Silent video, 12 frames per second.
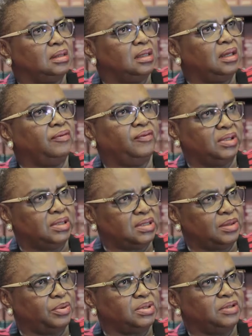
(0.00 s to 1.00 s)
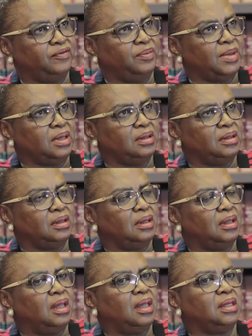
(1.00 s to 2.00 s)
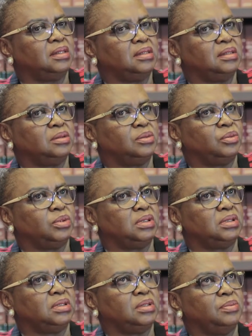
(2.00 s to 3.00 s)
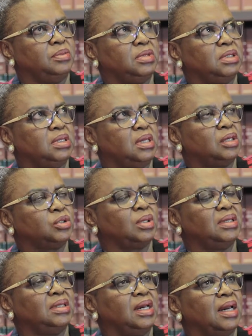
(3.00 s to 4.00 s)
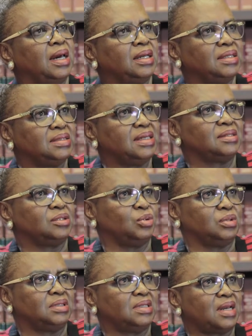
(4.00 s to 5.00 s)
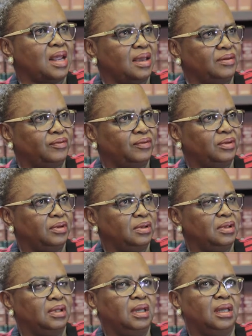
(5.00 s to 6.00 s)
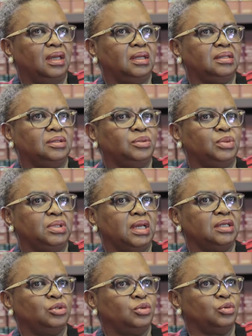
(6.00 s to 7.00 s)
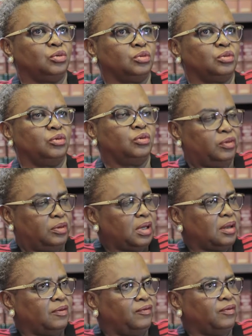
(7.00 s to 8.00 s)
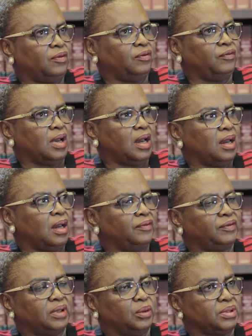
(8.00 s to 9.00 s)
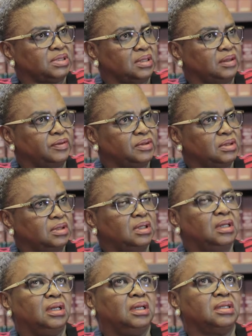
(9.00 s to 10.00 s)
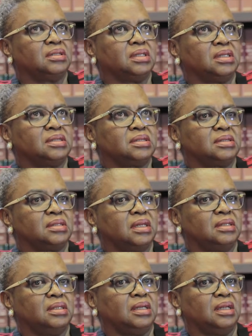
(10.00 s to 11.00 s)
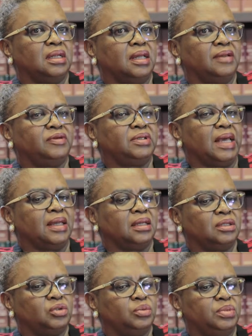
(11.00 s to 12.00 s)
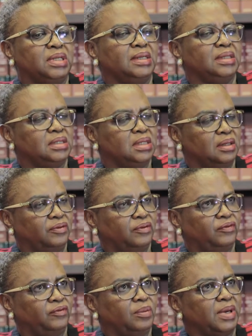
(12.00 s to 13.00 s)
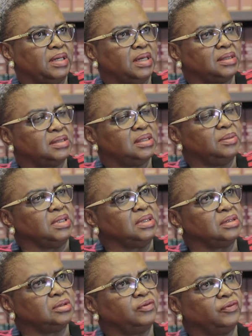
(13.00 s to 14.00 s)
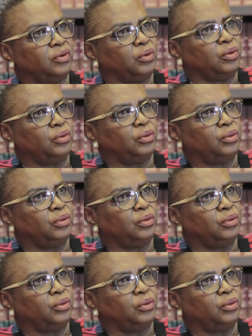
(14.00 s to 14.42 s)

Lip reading: a very supportive man, and he actually encouraged us to thrive. And we had to look after ourselves, and I had to be a leader for my young siblings to follow.